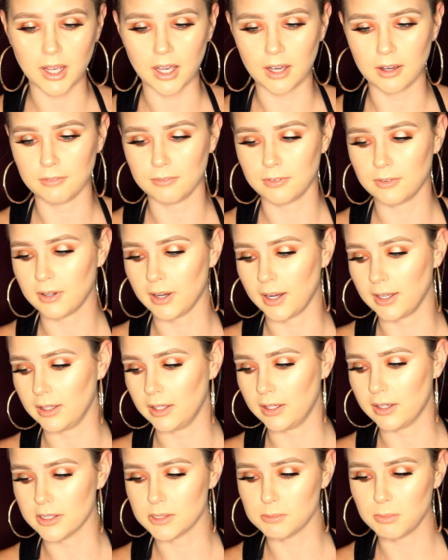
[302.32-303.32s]
I have
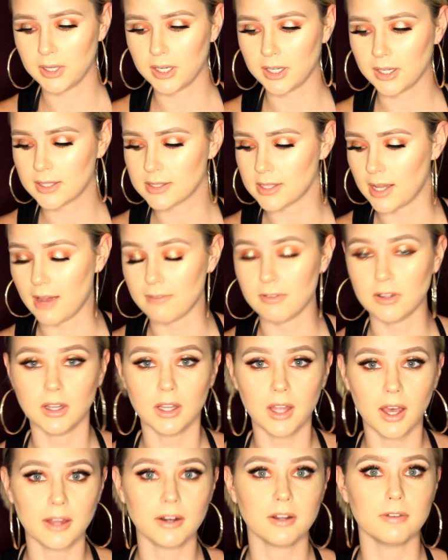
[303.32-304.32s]
Kylie Cosmetics, I have a
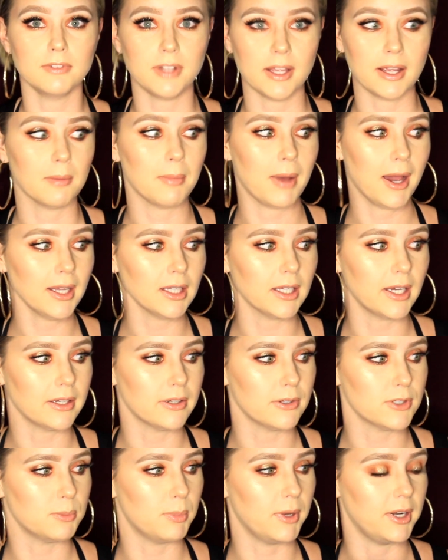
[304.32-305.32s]
lot of damn
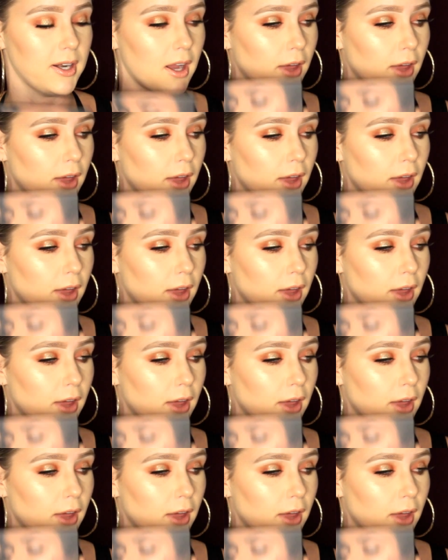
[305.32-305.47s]
highlighters, but